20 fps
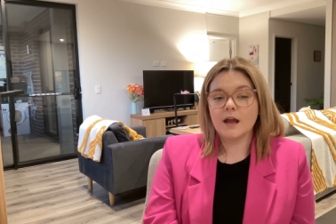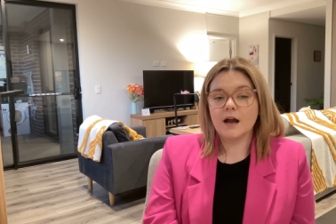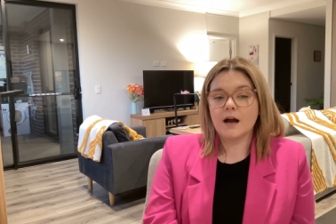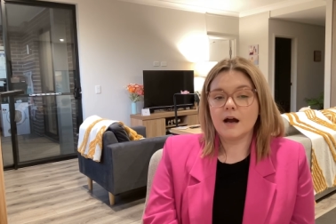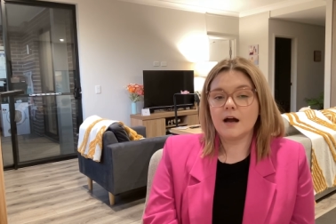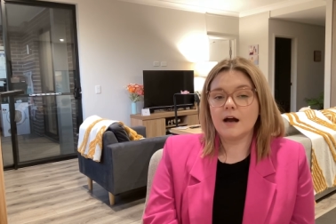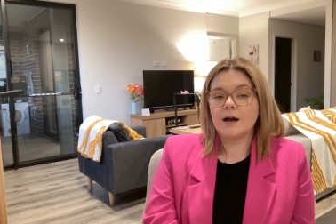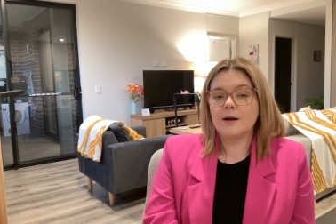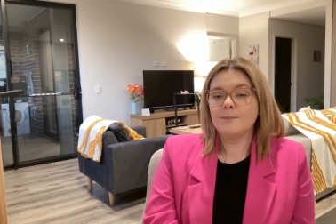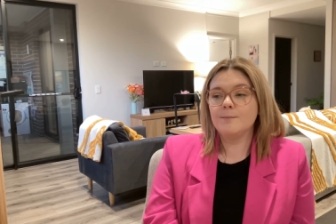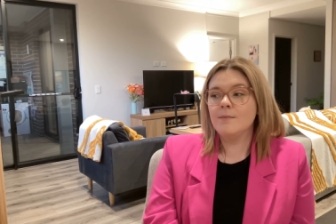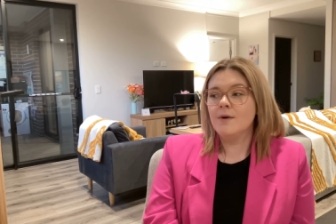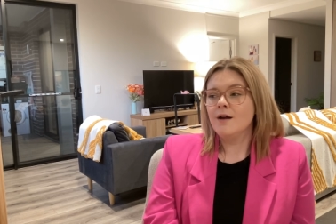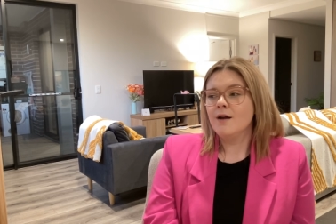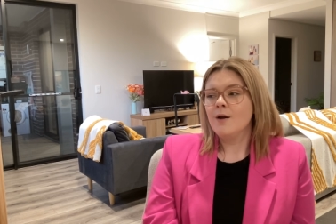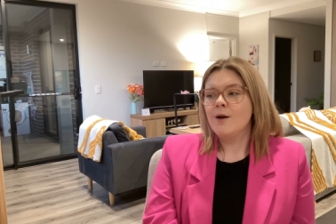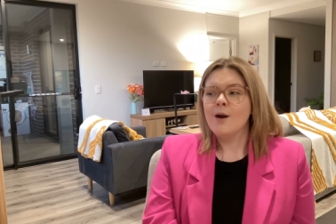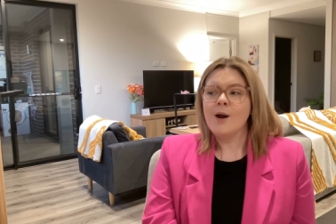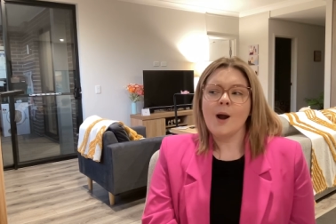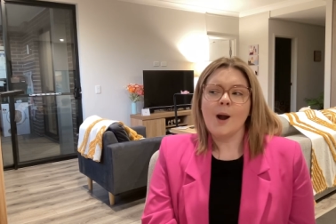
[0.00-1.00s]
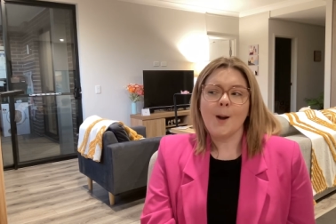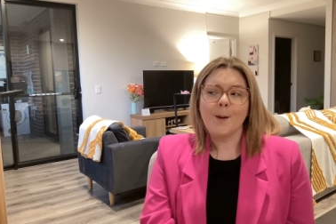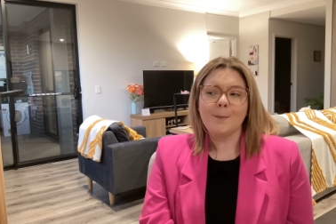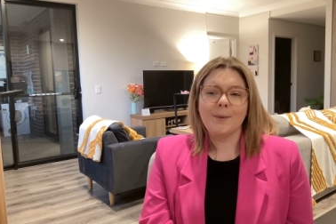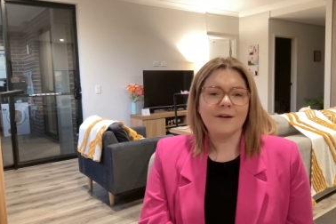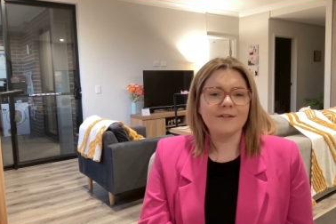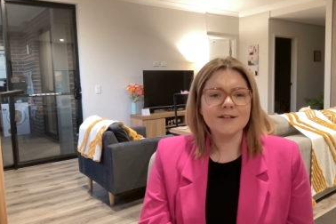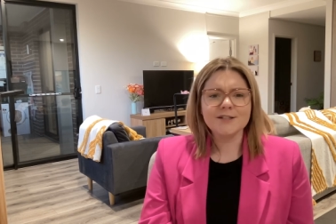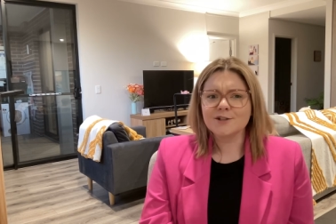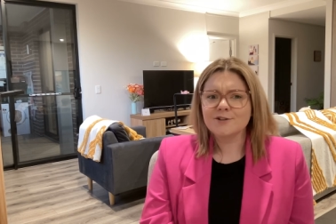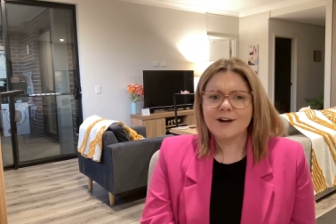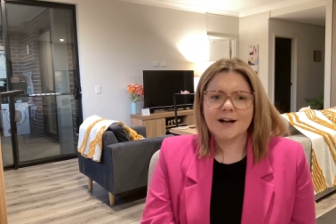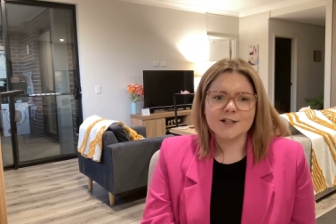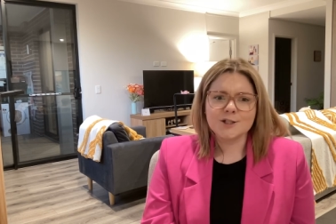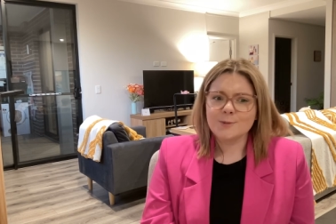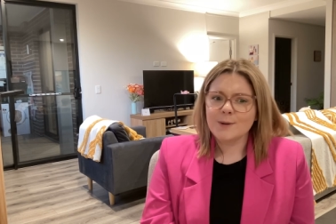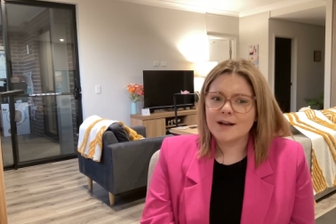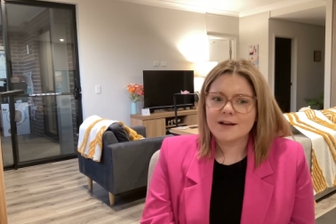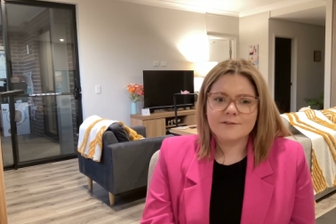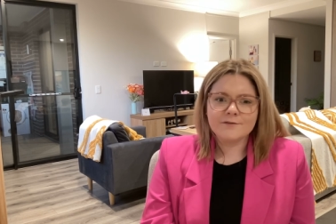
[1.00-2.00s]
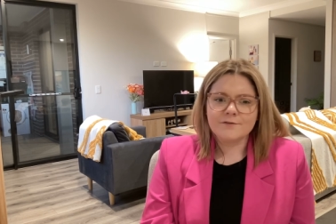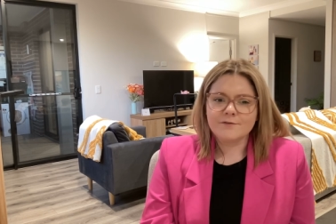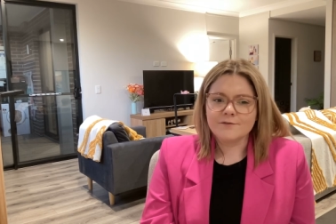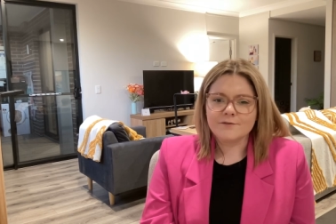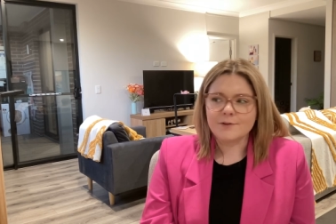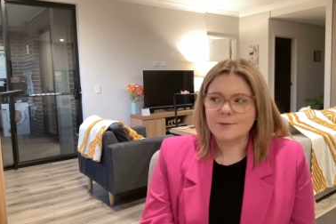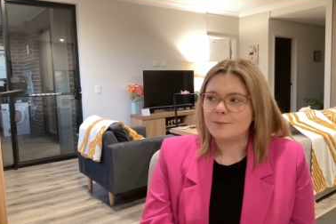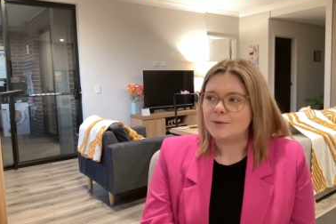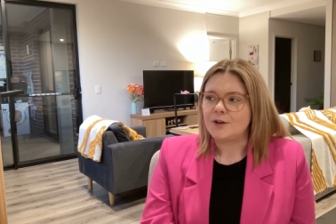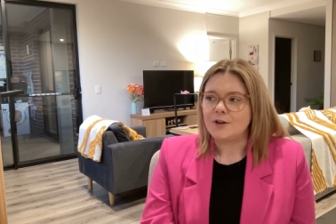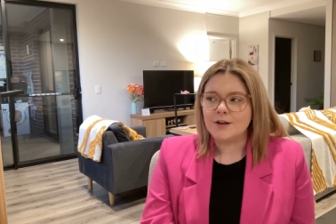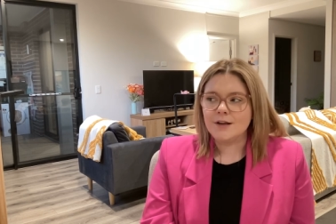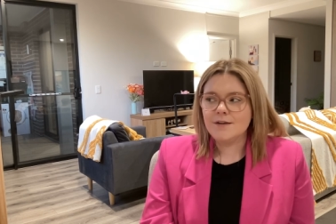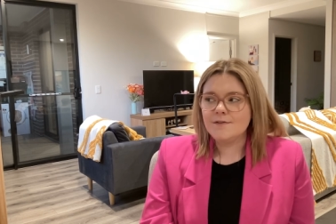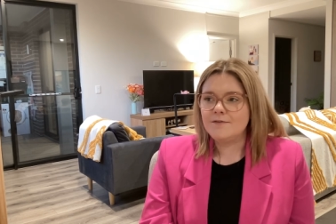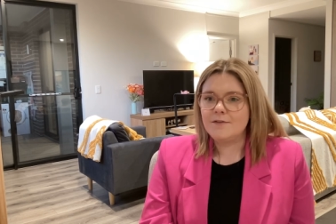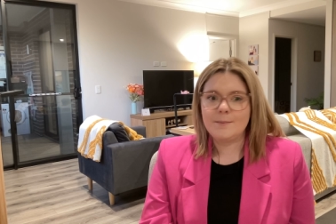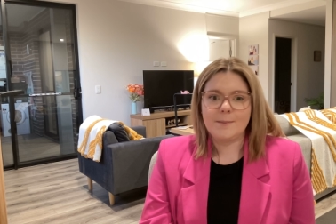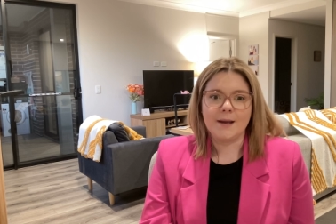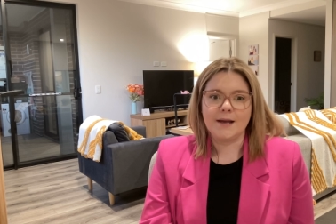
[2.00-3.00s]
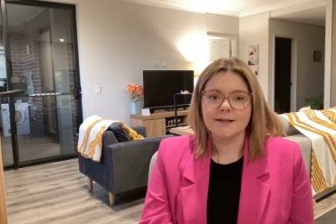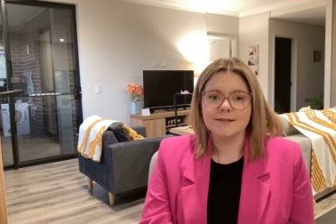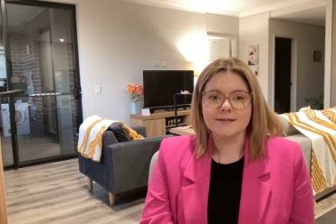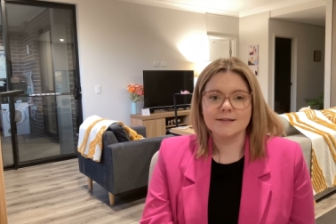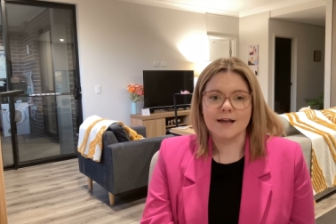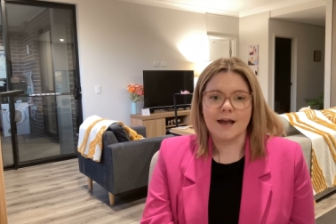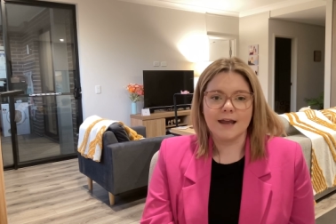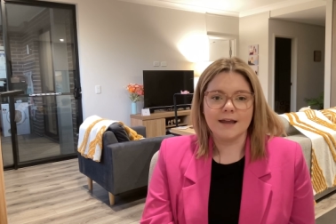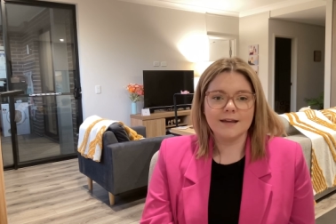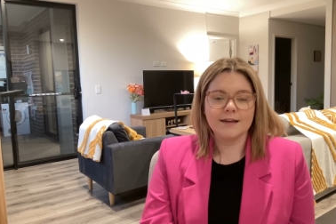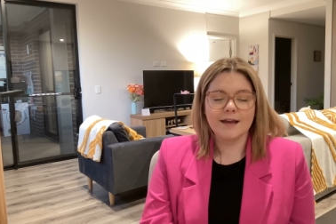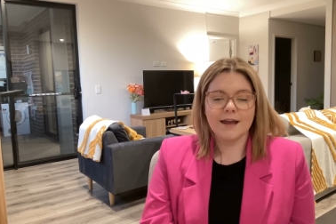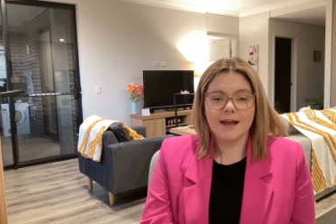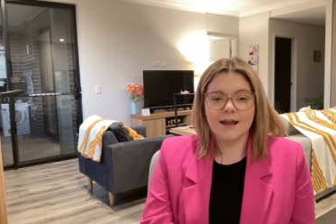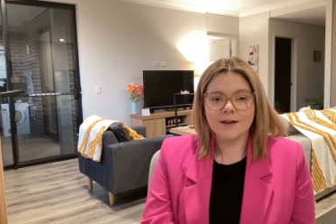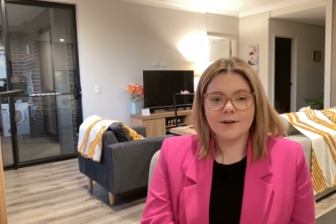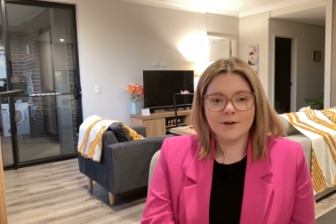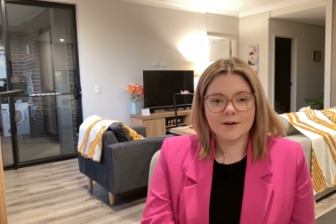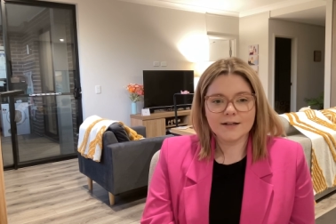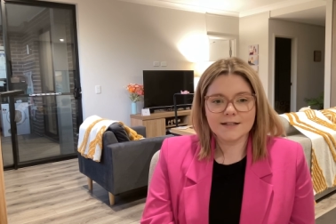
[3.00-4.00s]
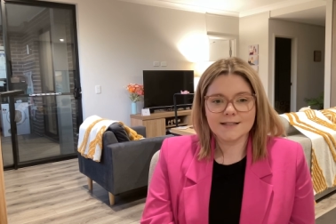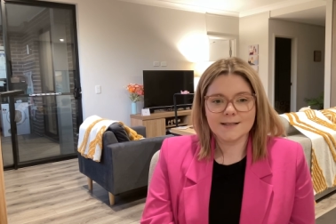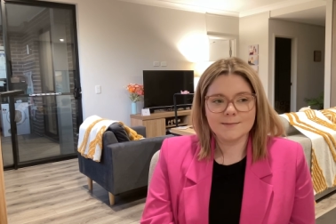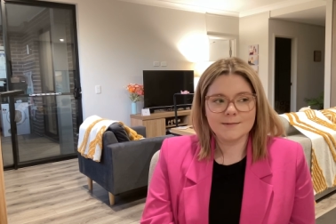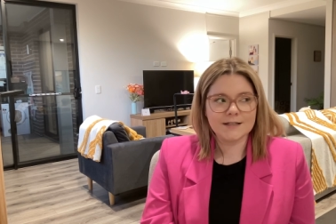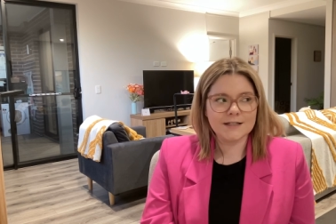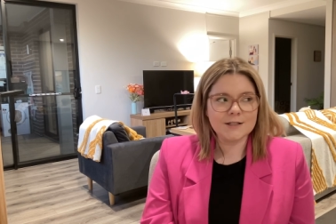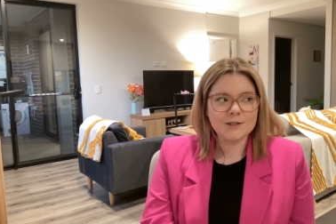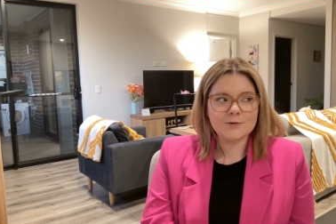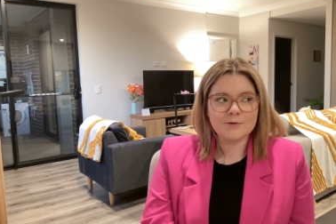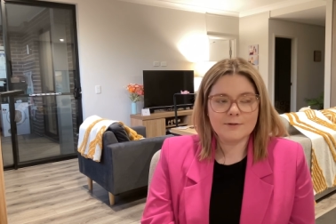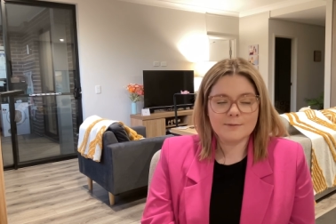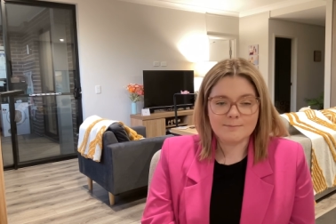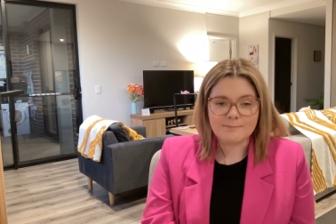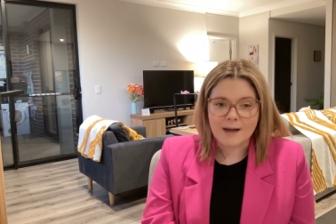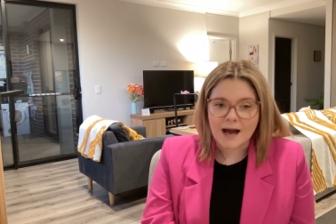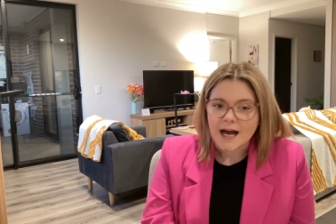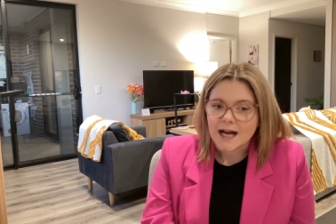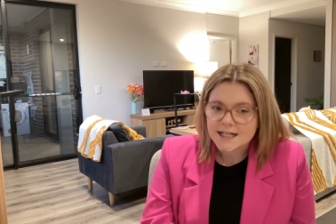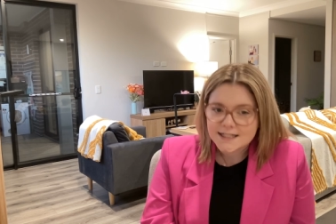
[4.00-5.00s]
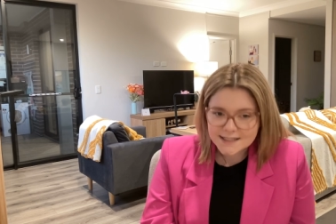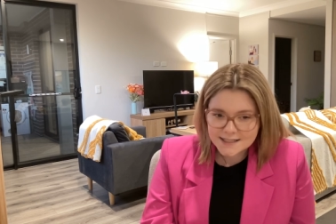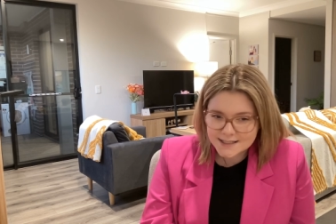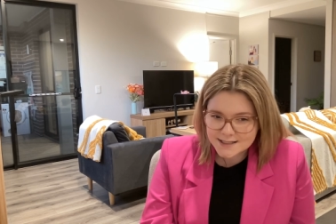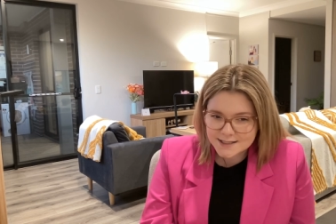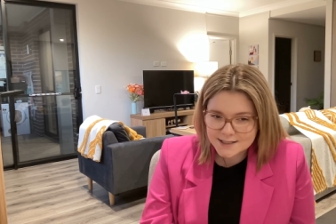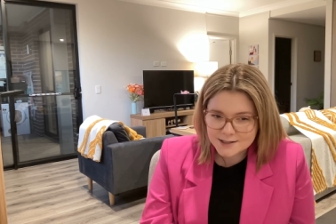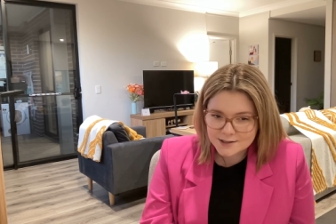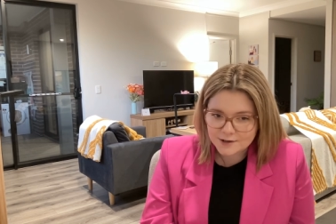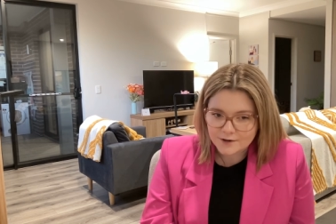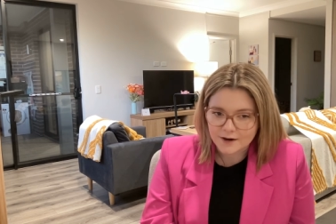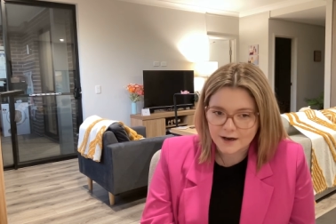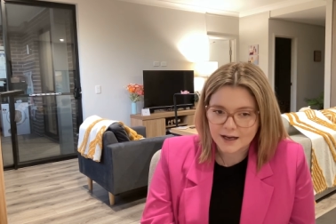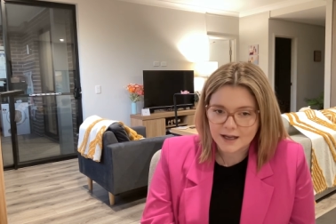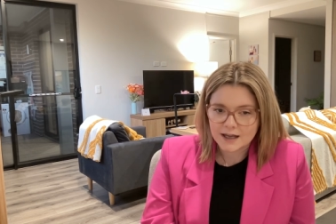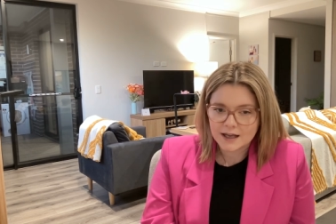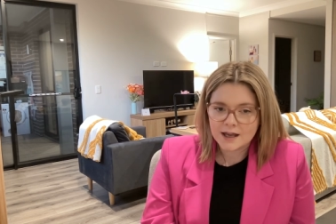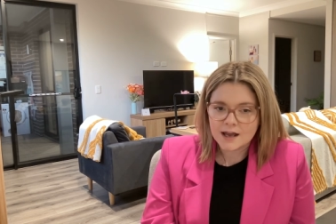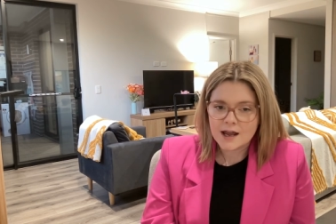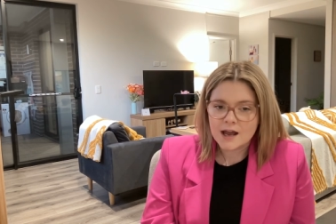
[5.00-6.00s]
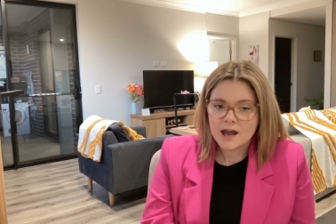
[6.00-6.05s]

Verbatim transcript: Um, I just graduated from uni for Pete's sake and got accepted into a master's degree.